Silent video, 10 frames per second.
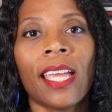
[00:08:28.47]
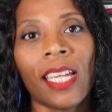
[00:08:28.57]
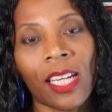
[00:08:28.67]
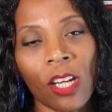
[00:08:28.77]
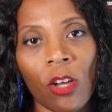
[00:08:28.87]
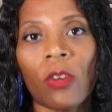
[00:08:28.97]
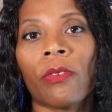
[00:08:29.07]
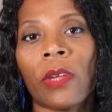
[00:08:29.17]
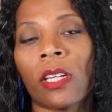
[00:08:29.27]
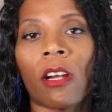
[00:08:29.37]

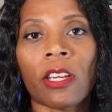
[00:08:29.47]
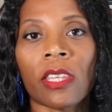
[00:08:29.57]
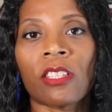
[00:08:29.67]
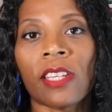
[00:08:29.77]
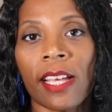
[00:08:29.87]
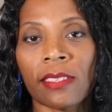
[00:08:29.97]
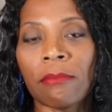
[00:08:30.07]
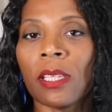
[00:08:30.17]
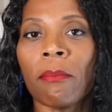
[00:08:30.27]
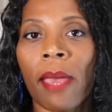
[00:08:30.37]
we could argue that she has
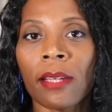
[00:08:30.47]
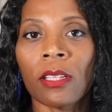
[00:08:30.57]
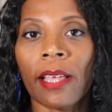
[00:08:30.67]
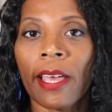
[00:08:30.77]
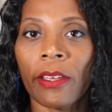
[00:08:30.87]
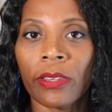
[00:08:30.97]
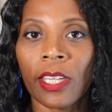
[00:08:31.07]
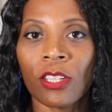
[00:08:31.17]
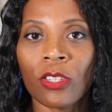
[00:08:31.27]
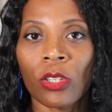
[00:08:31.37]
some mental health
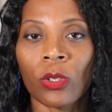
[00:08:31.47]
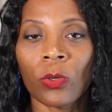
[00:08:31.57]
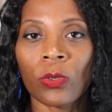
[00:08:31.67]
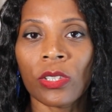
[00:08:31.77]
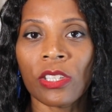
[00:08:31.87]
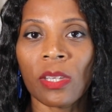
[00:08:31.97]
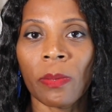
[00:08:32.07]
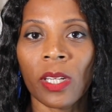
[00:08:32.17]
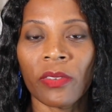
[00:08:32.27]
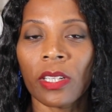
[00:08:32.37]
issues. She's a
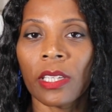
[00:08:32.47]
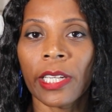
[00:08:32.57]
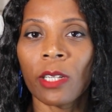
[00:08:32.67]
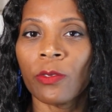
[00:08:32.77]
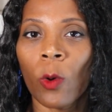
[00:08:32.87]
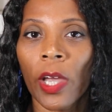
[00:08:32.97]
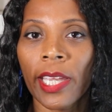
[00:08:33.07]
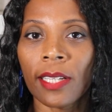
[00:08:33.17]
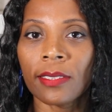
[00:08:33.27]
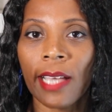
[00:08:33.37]
bit of a
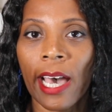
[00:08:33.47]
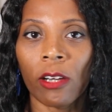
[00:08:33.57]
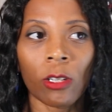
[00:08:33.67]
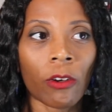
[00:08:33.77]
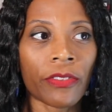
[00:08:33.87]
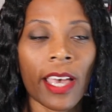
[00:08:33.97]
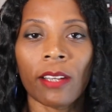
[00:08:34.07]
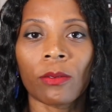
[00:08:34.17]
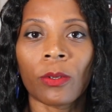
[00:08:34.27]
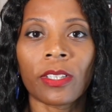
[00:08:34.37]
clairvoyant. I don't know if
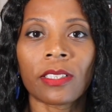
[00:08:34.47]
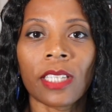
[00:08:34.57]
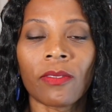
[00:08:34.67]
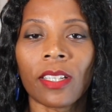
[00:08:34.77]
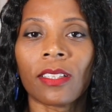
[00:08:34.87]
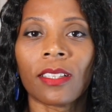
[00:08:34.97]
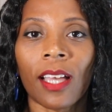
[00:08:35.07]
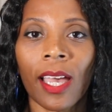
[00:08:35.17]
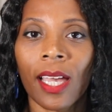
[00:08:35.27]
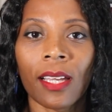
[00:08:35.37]
that word is even
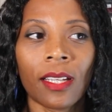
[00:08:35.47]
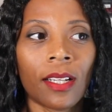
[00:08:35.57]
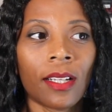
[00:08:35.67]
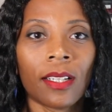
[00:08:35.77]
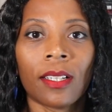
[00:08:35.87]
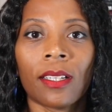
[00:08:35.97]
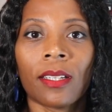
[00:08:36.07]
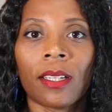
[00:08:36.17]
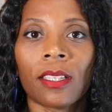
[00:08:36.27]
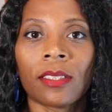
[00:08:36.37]

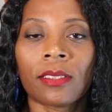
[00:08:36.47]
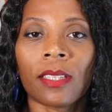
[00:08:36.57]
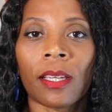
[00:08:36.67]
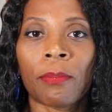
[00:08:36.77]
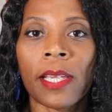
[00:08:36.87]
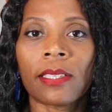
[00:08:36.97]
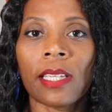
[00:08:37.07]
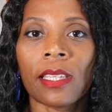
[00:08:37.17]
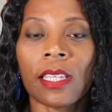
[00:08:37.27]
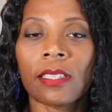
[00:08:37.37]

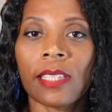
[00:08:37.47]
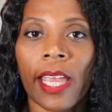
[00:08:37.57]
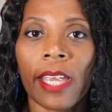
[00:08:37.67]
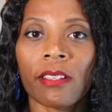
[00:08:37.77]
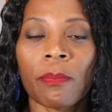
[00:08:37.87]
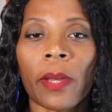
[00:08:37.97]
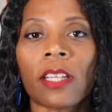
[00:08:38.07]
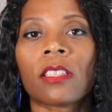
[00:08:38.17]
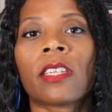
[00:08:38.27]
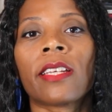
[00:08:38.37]
PC these days,
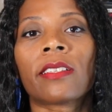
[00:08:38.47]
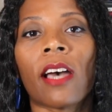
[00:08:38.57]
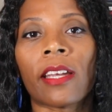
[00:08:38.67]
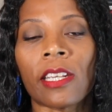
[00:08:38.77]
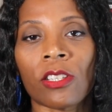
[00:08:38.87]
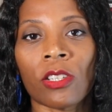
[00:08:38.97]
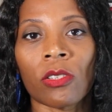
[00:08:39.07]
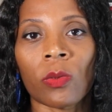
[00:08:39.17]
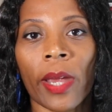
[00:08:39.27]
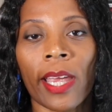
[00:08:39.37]
but she's got
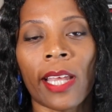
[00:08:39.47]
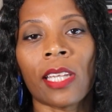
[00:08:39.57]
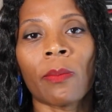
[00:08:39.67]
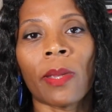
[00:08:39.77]
issues, right? And at the